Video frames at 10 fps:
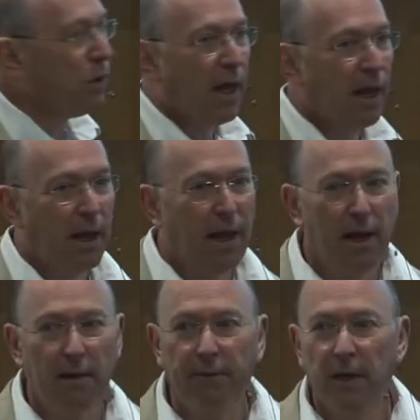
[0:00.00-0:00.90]
ha
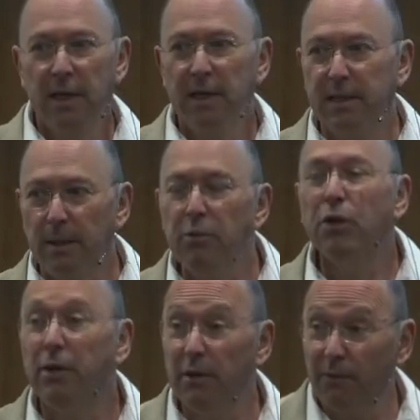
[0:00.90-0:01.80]
have some
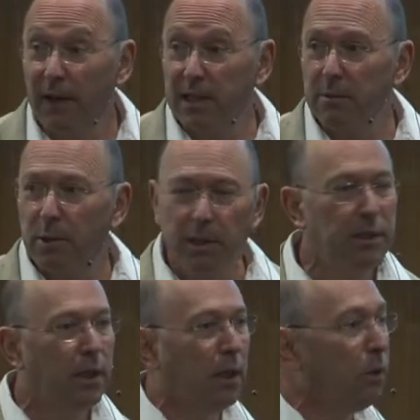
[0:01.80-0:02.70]
degree of
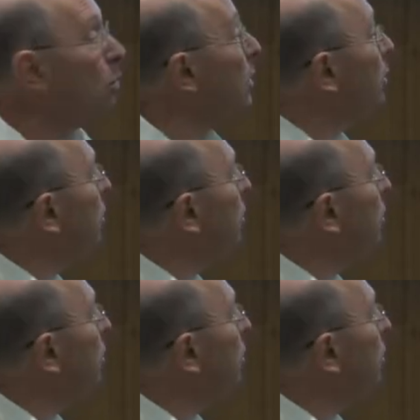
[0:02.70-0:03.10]
flexibility in what you